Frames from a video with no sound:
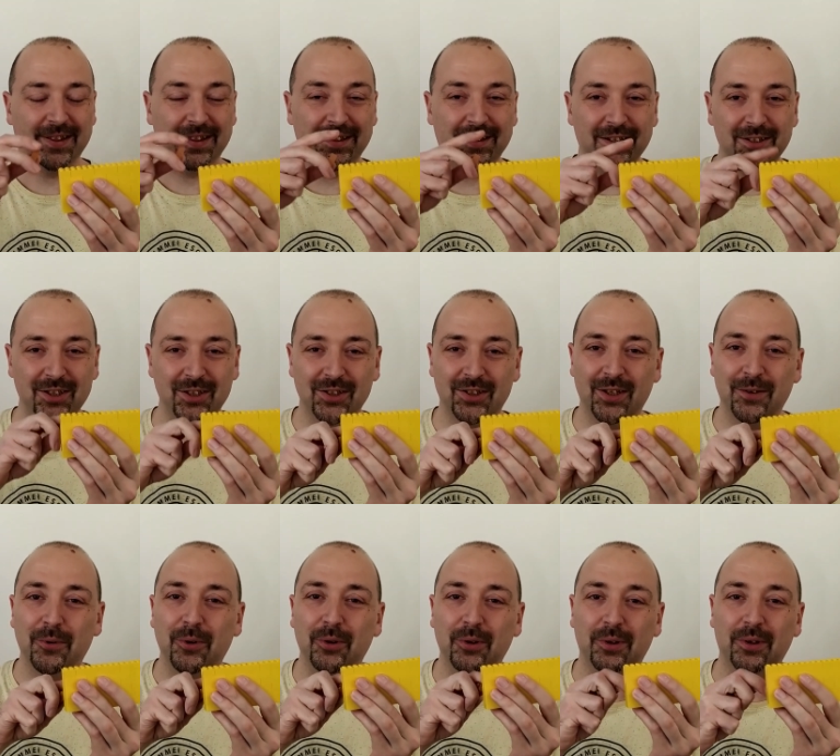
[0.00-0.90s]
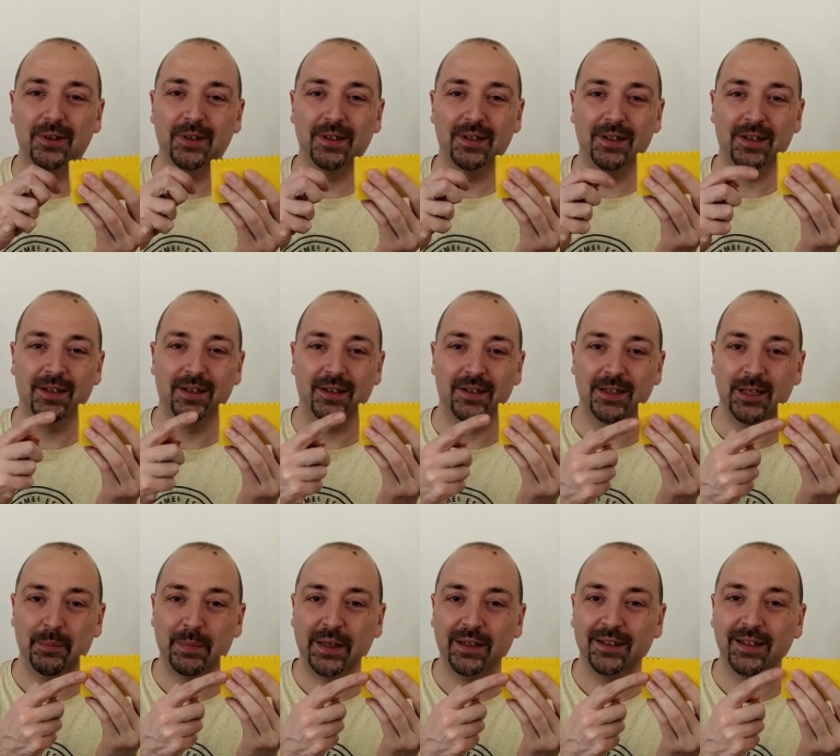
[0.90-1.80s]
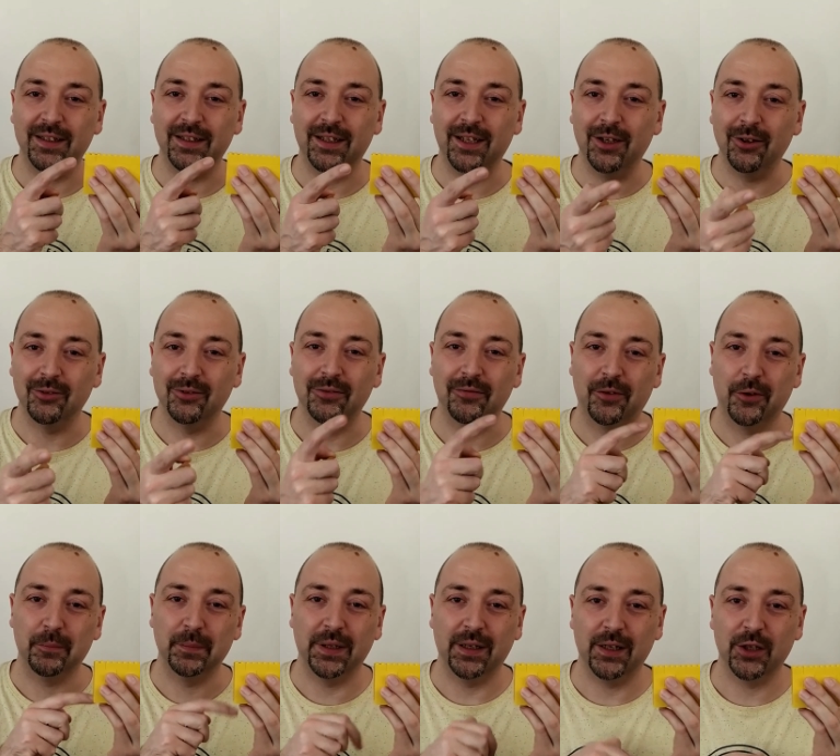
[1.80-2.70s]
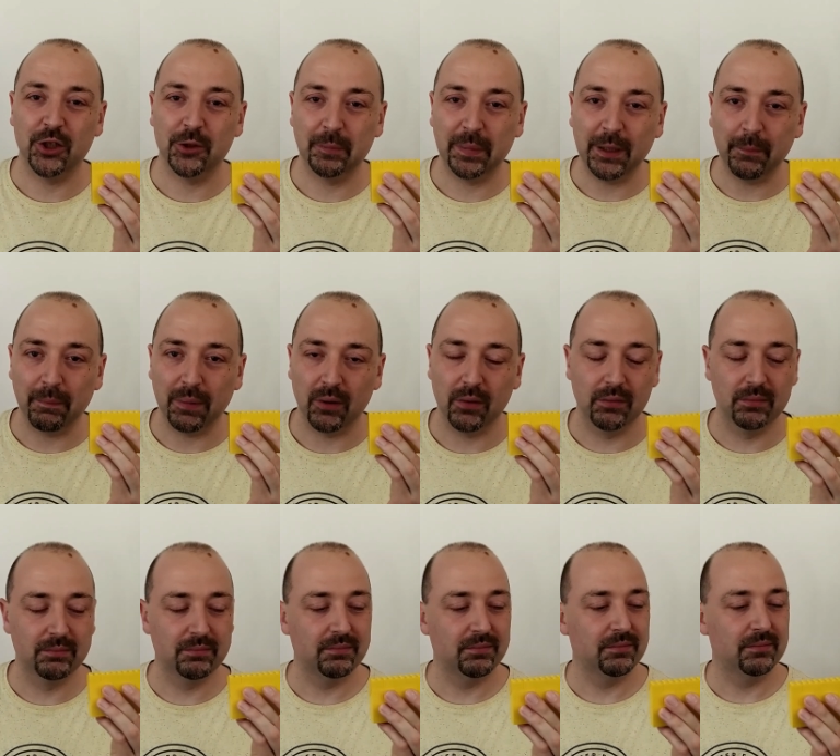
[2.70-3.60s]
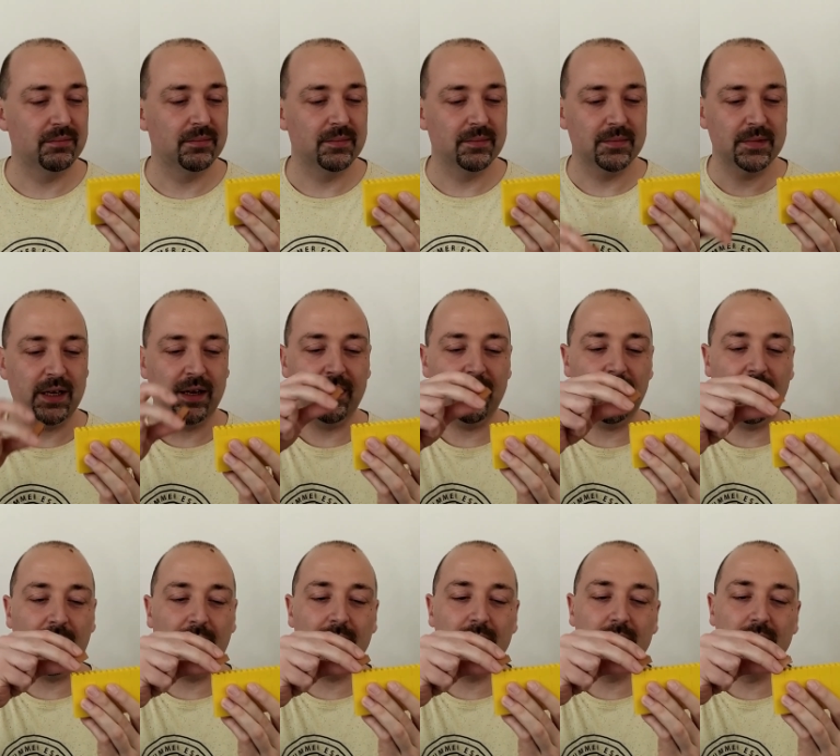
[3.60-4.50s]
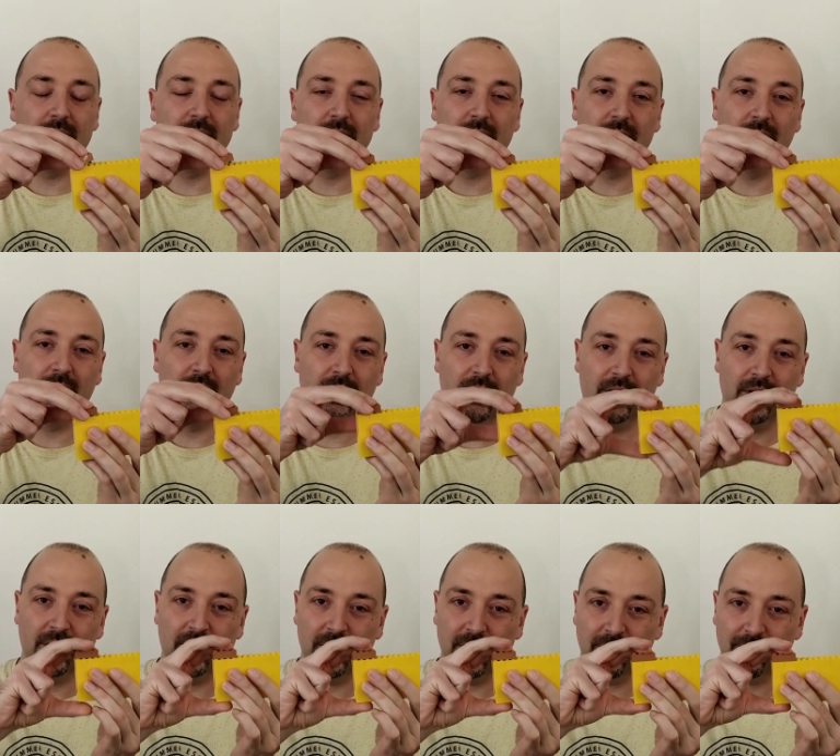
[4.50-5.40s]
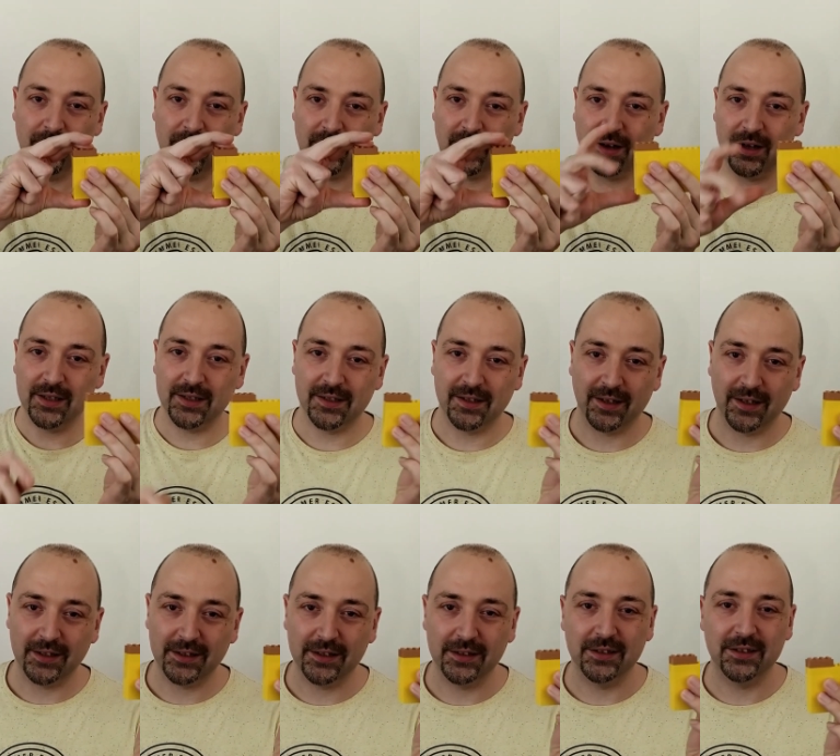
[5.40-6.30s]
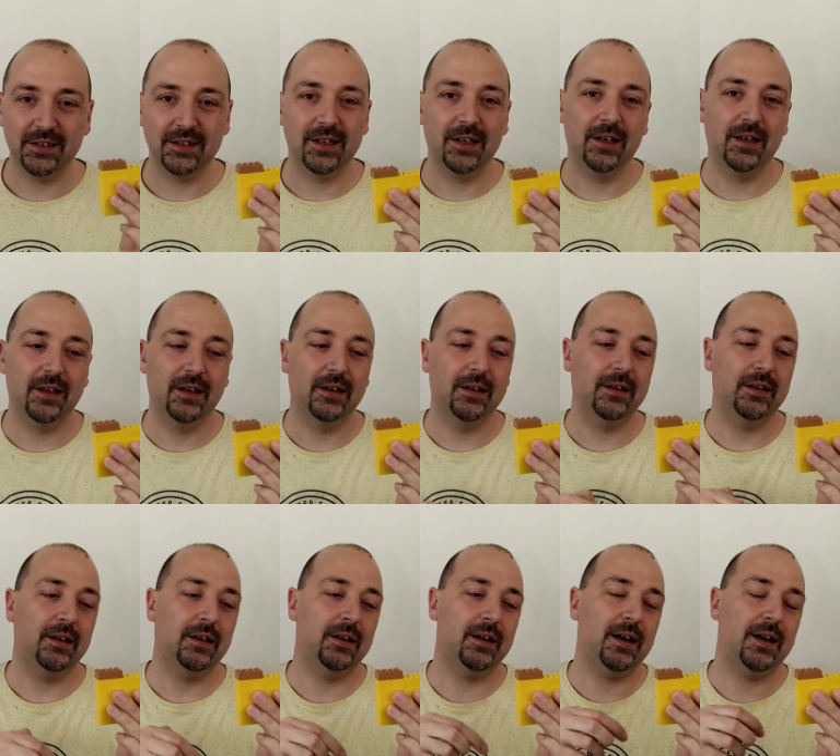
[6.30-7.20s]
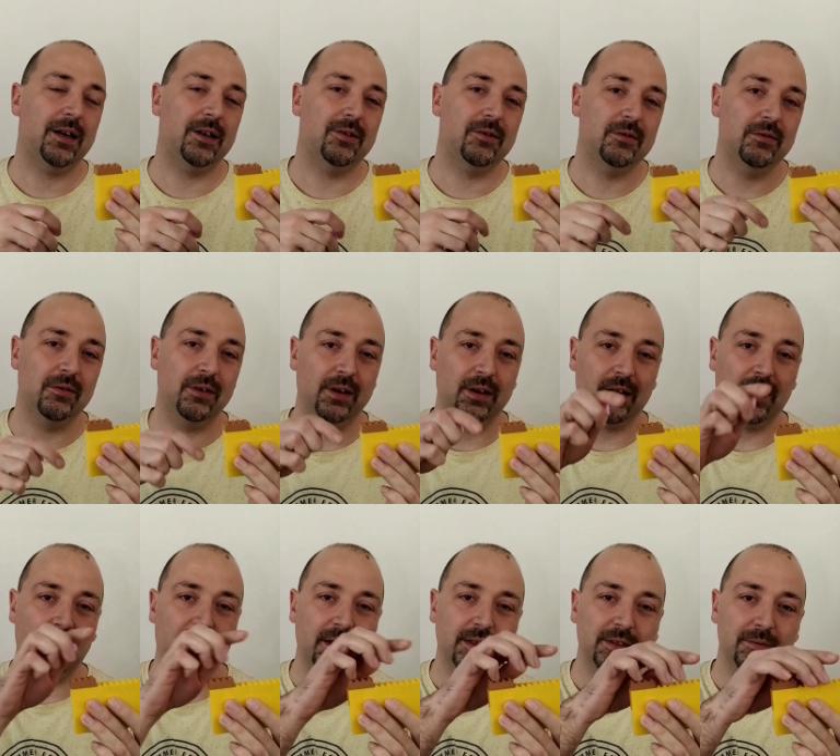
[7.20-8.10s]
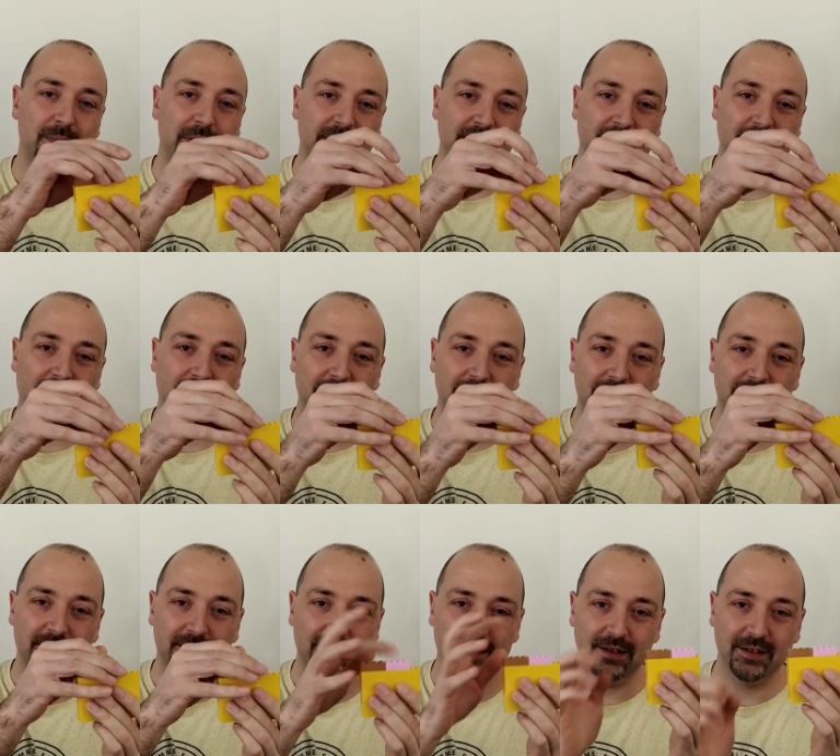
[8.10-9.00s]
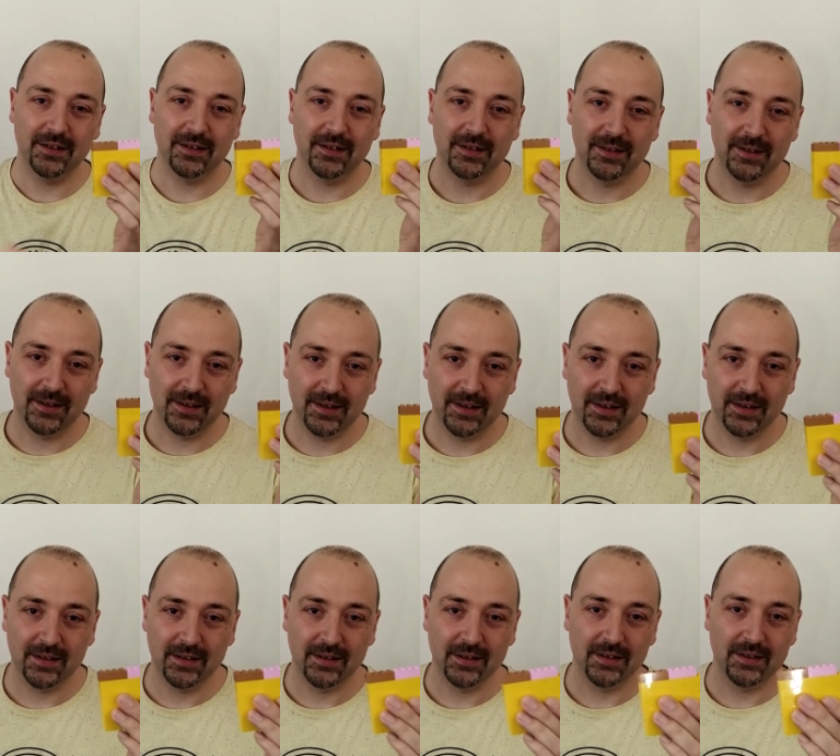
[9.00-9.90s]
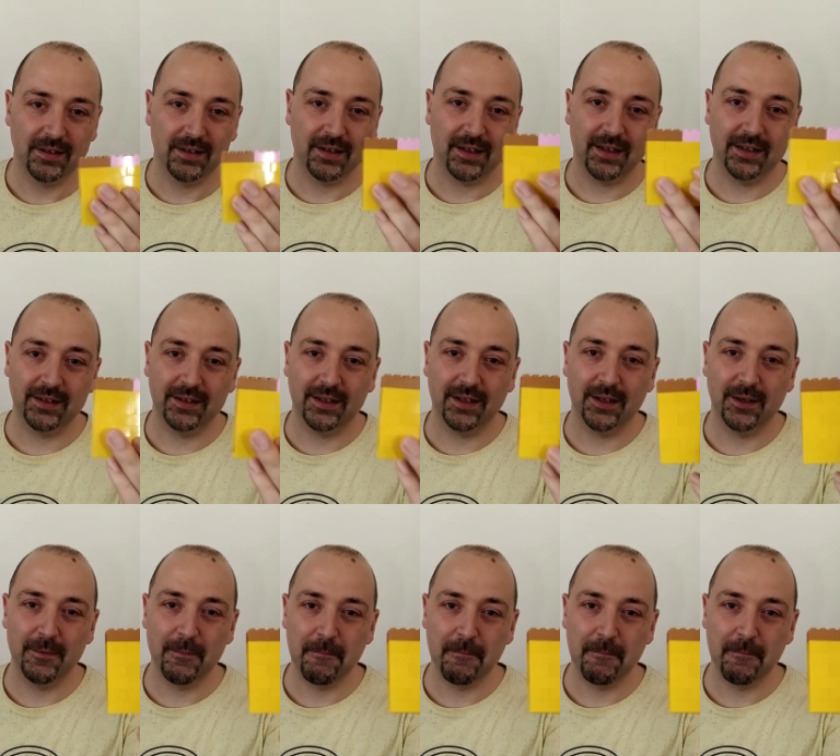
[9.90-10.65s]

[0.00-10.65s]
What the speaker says: This is the wall separating you from the rich people. And now we are less racist. And now we are less masculist. Right?